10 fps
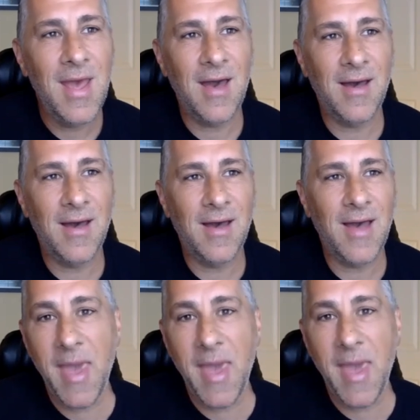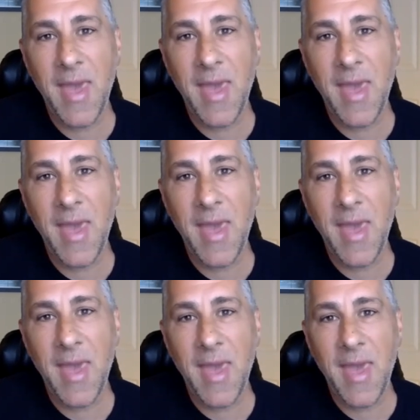I think it makes
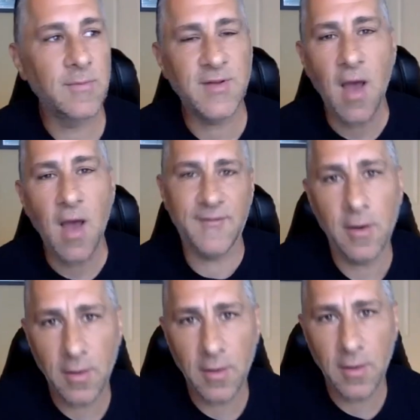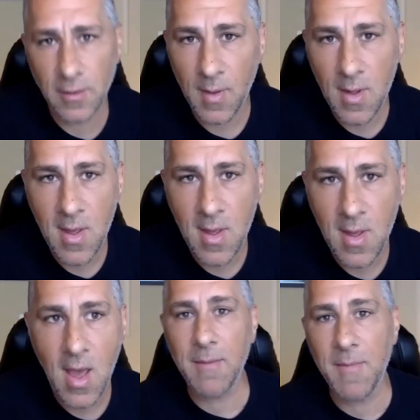me softer.
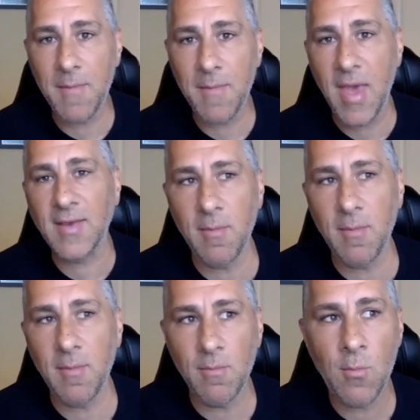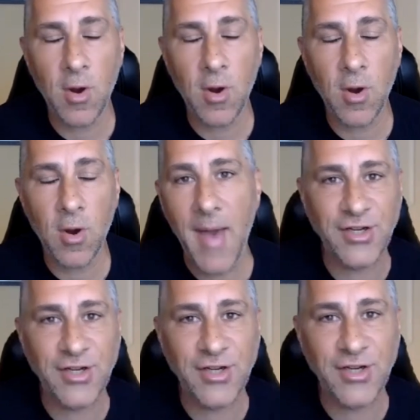I think it makes me more
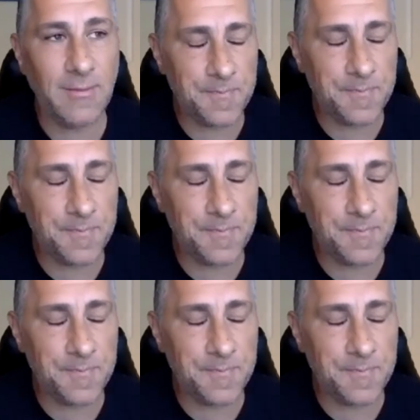compassionate.